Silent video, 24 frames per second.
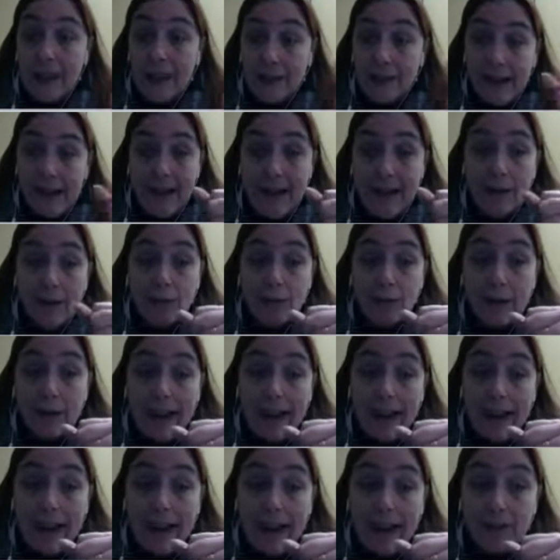and now
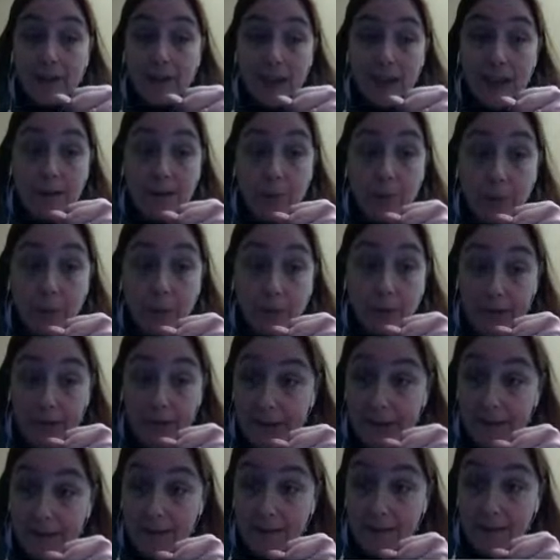grasses can move
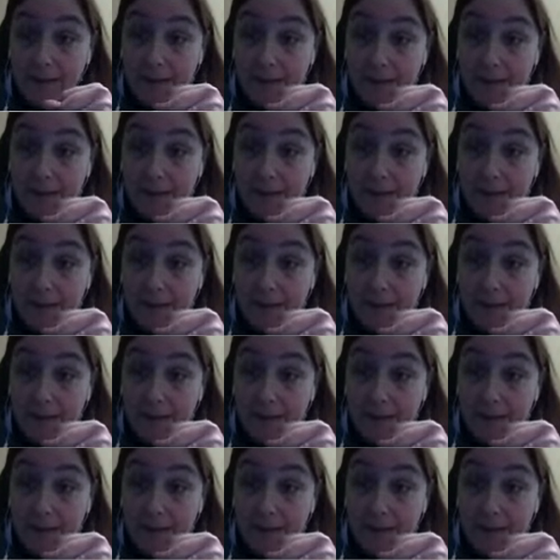in.